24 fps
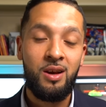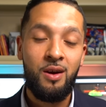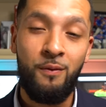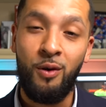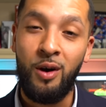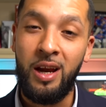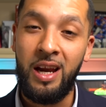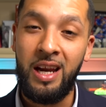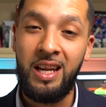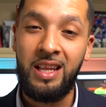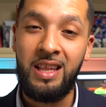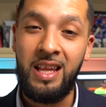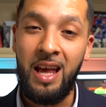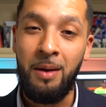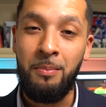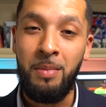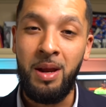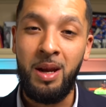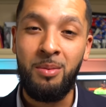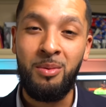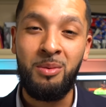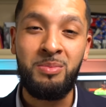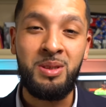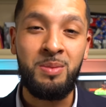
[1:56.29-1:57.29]
for hitting that
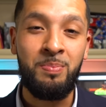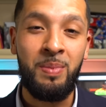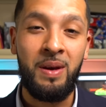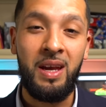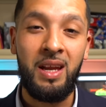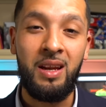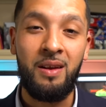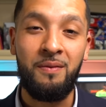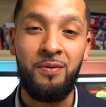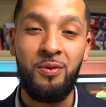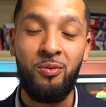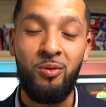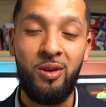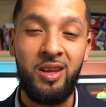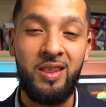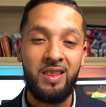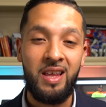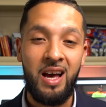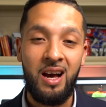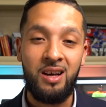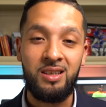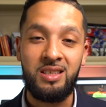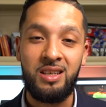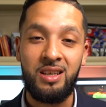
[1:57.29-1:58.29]
minimum spend of
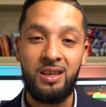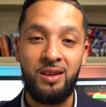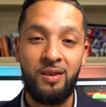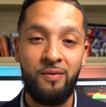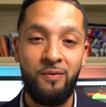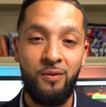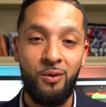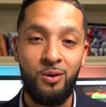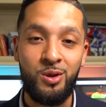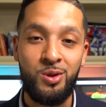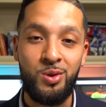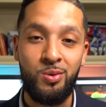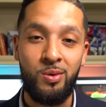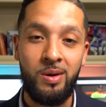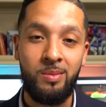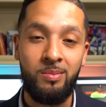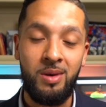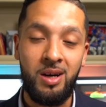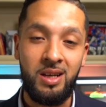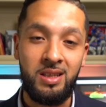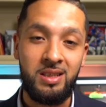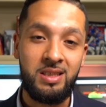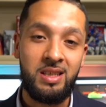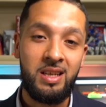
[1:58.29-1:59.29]
3,000 in the first 3
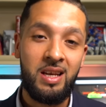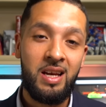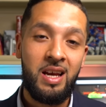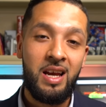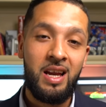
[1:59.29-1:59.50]
months.